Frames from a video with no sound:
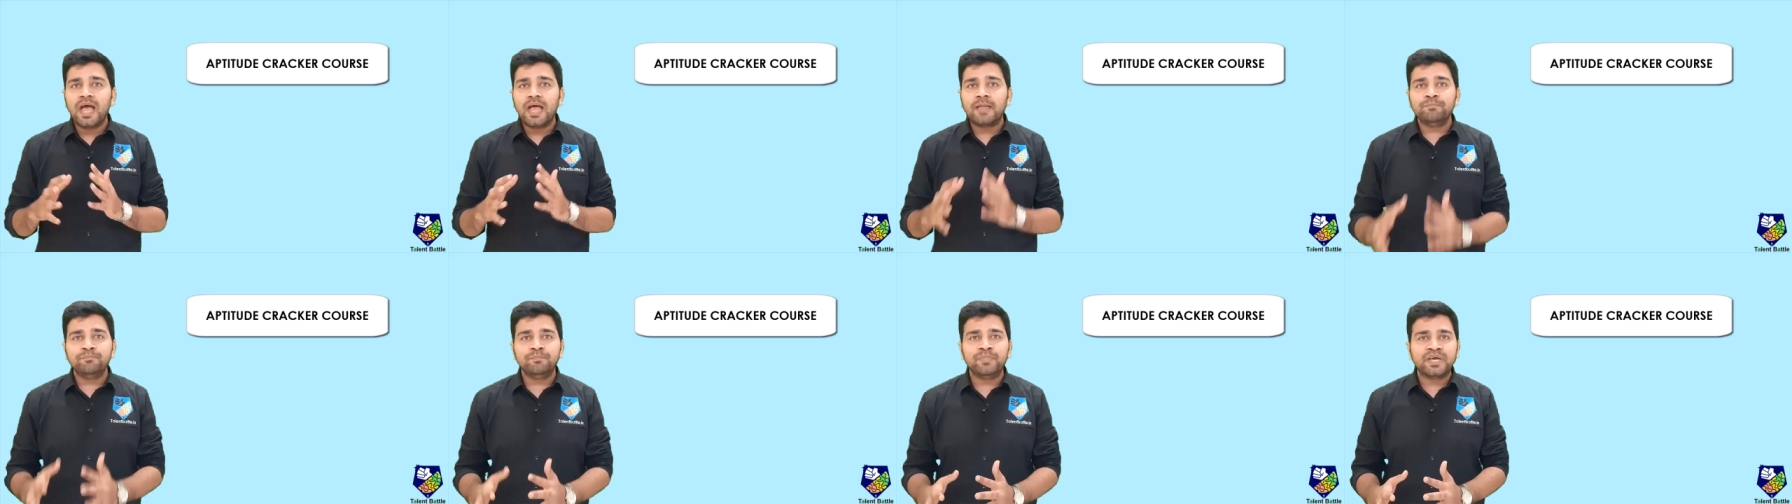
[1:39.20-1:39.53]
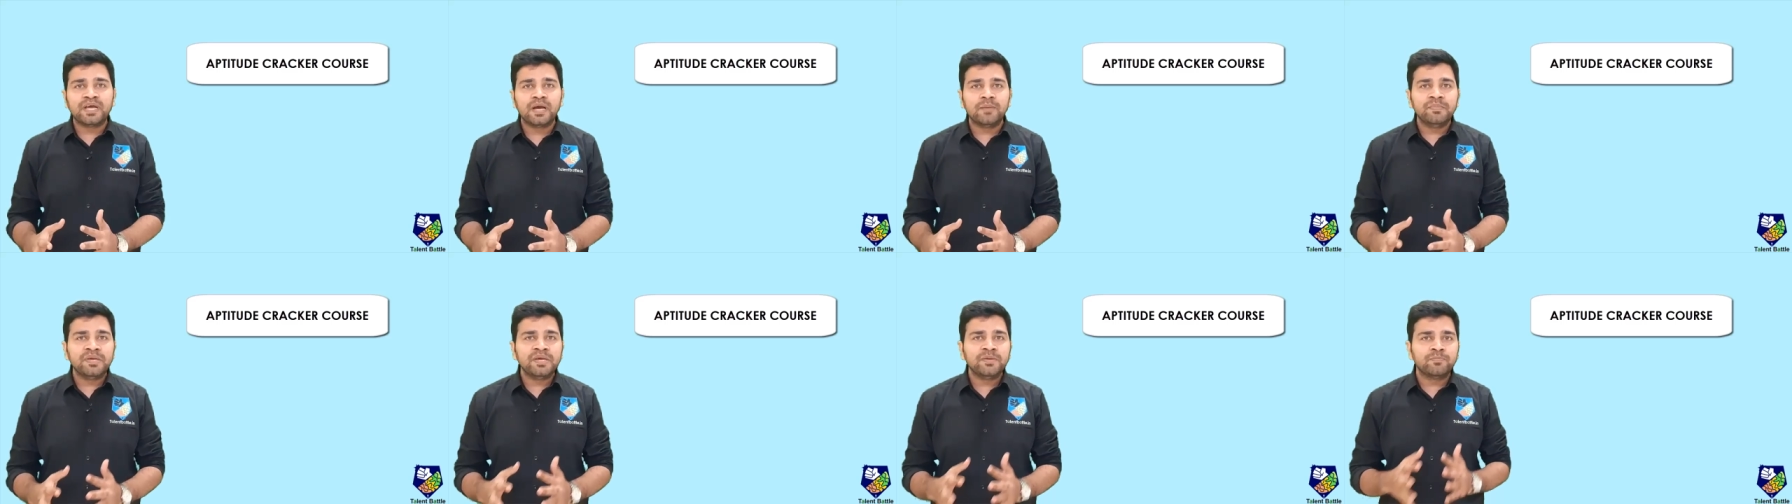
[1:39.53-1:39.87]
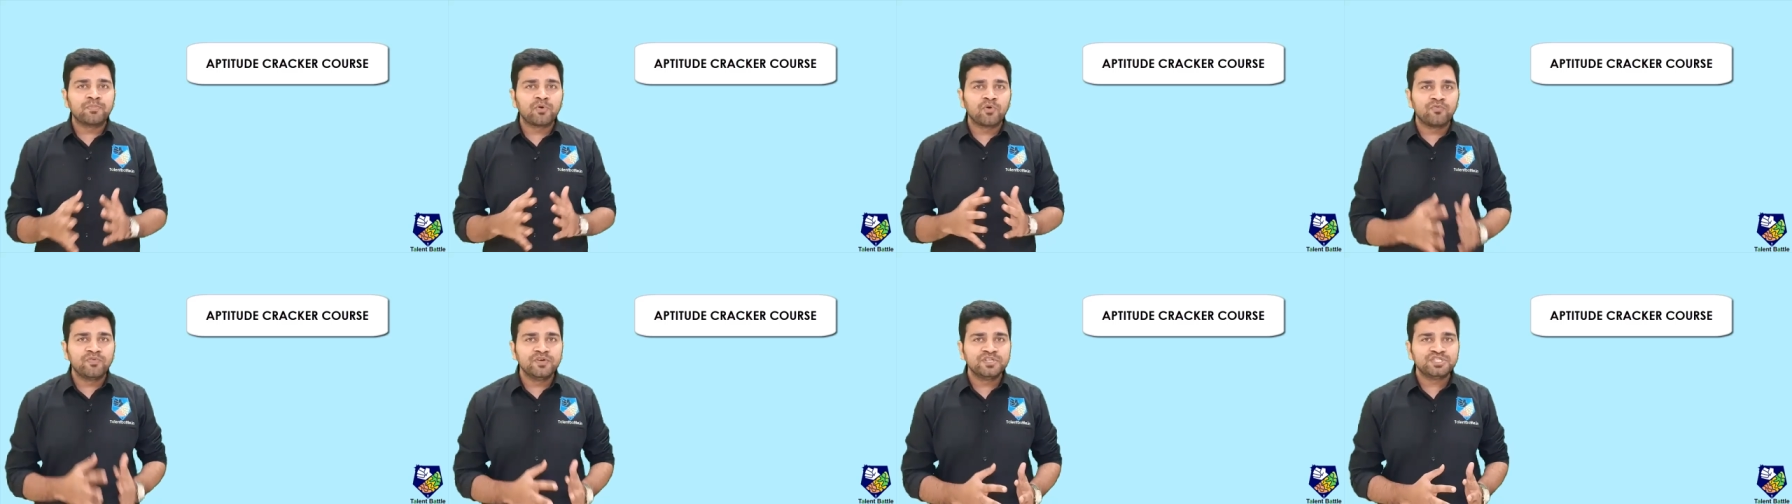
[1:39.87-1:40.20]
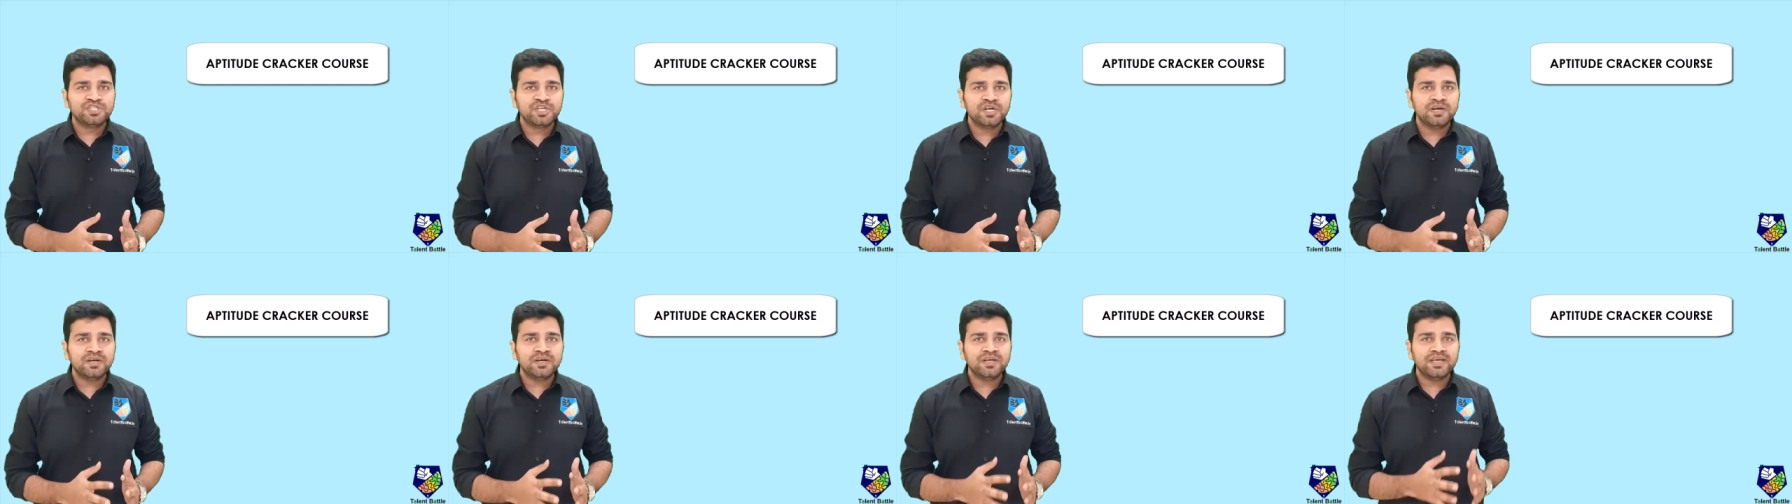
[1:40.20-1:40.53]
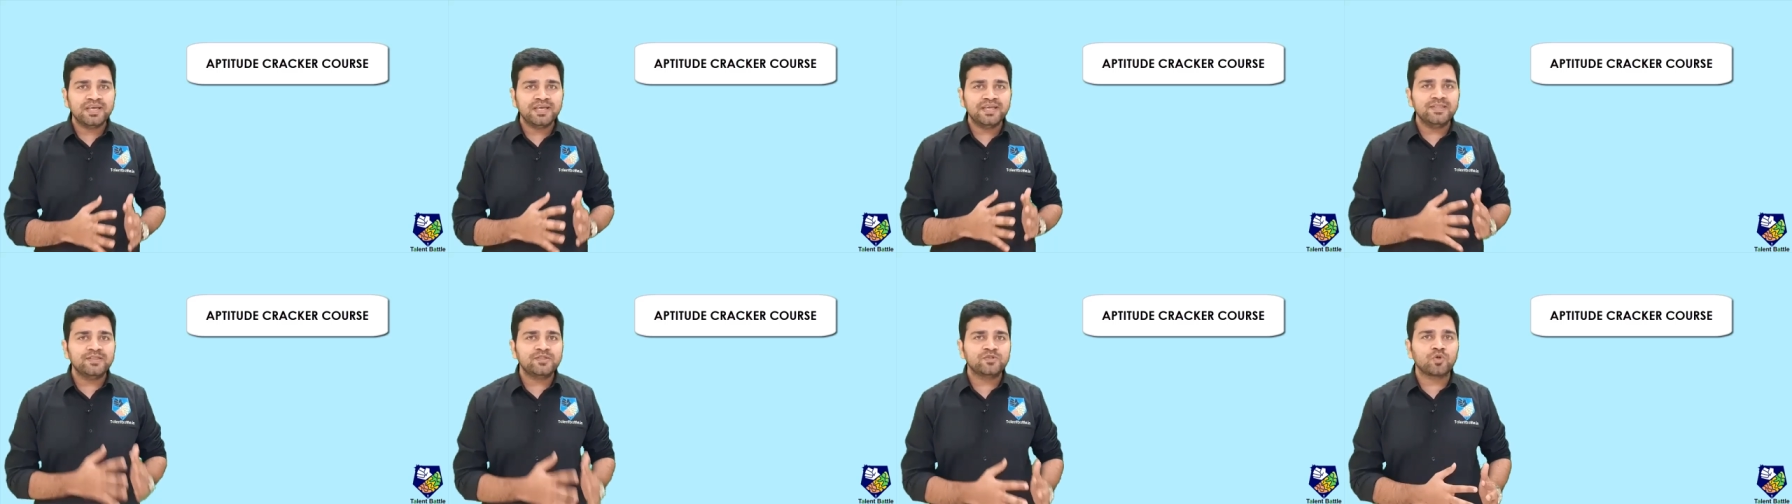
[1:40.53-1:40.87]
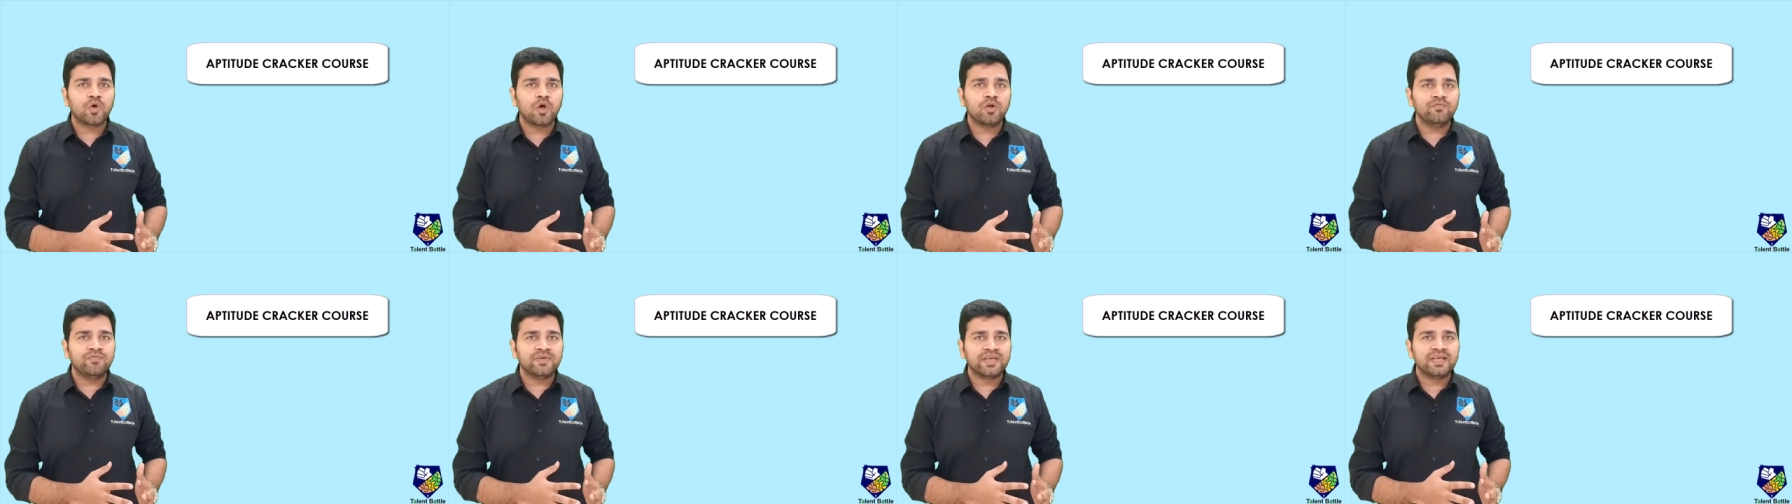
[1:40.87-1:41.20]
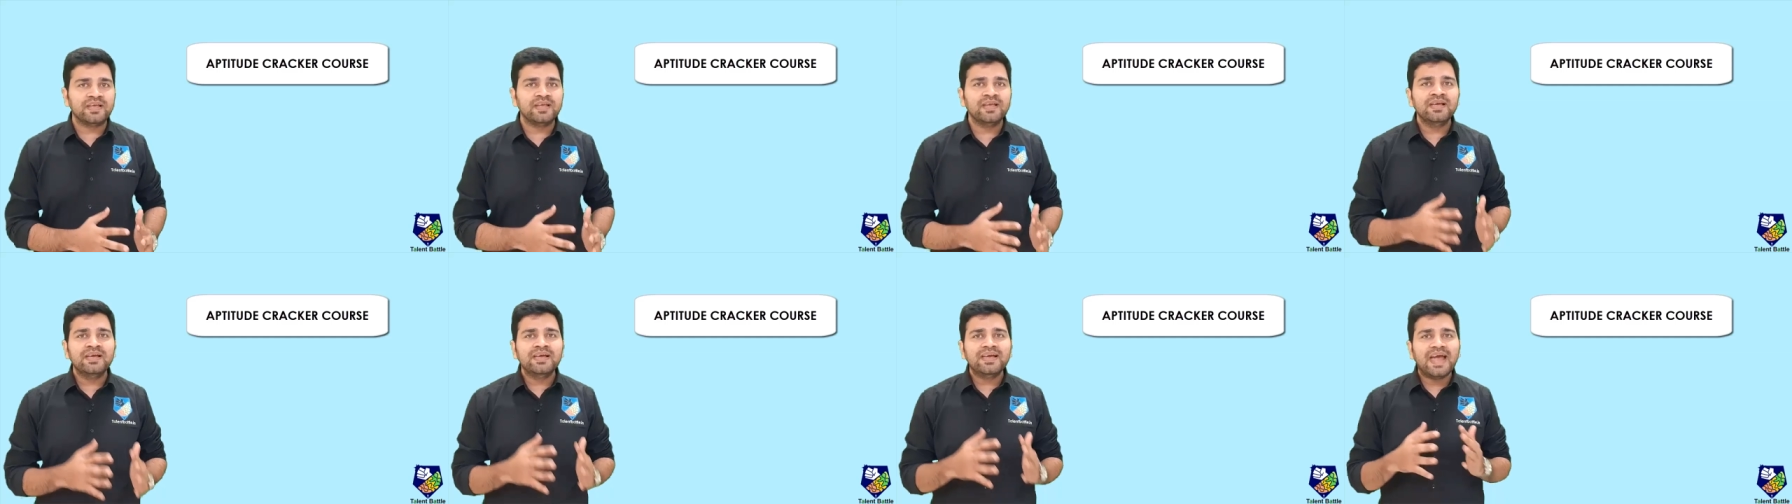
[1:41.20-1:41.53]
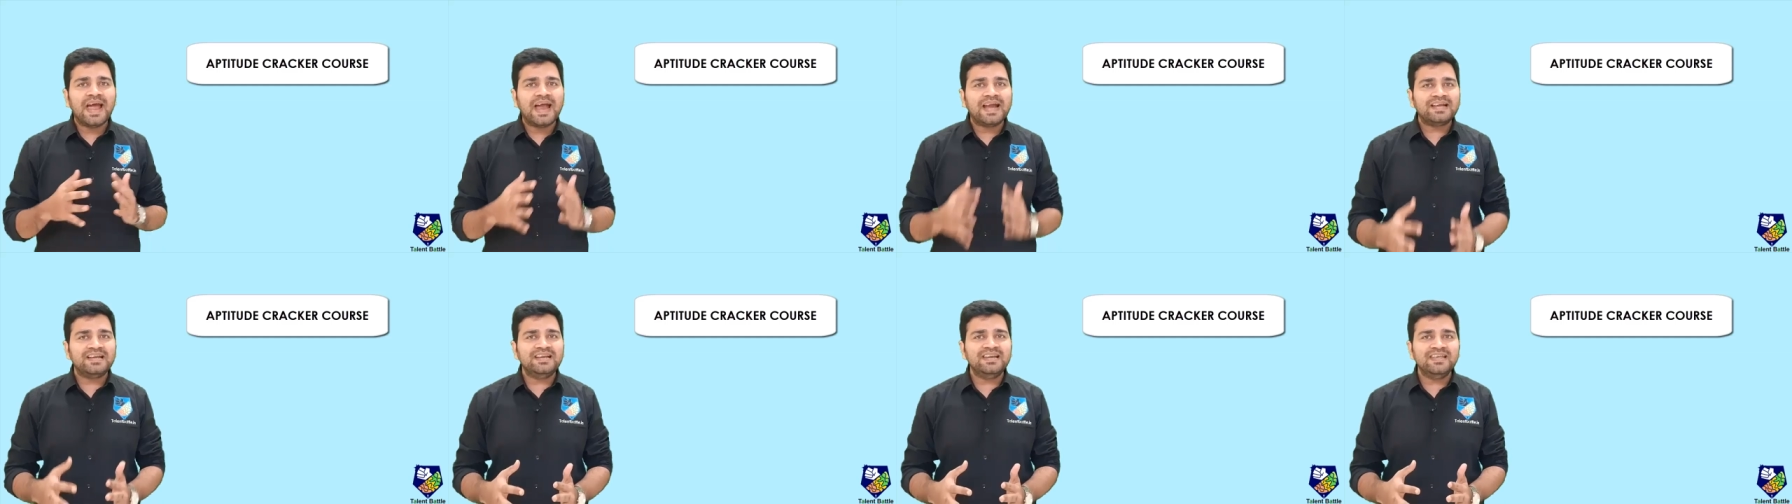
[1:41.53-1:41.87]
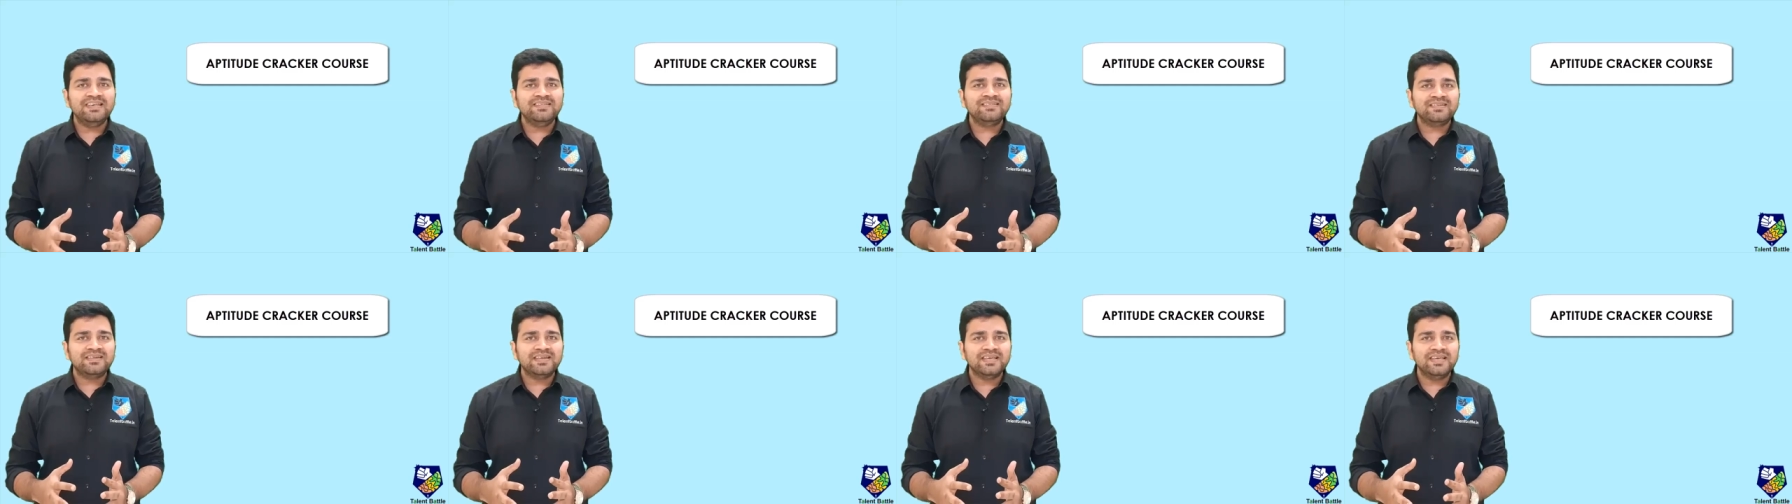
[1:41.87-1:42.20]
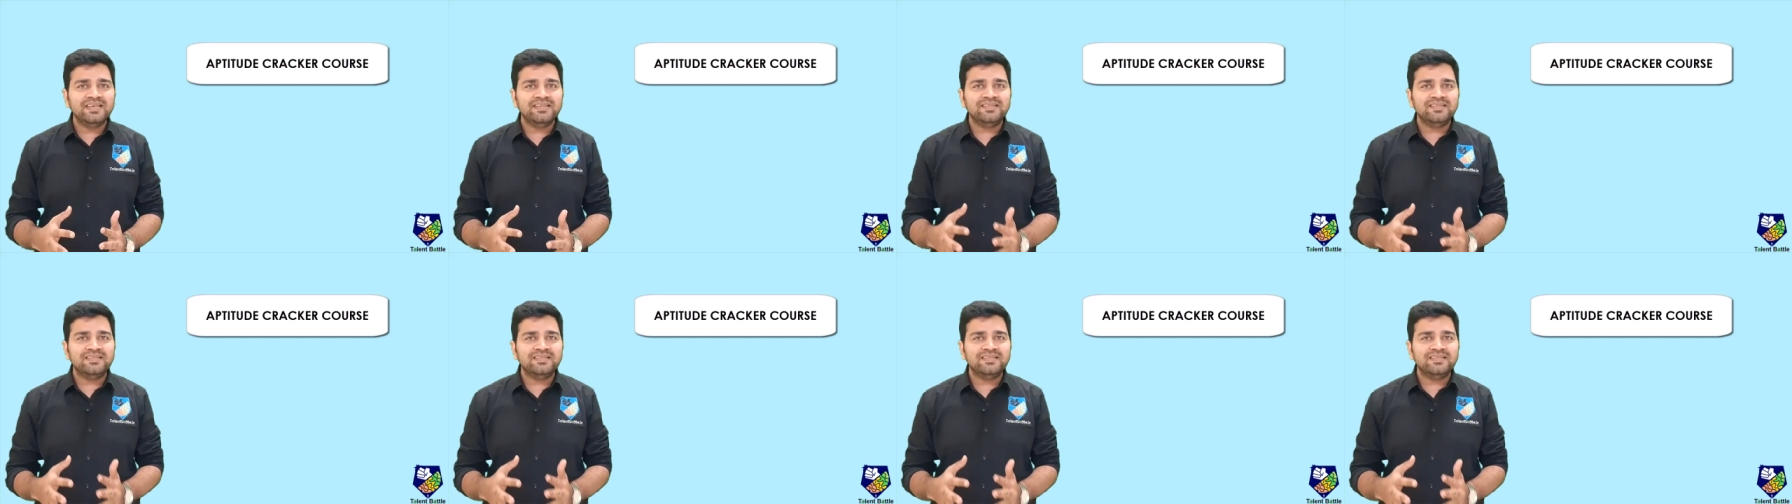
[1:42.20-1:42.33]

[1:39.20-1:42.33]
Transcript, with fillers: and becoming proficient in solving at least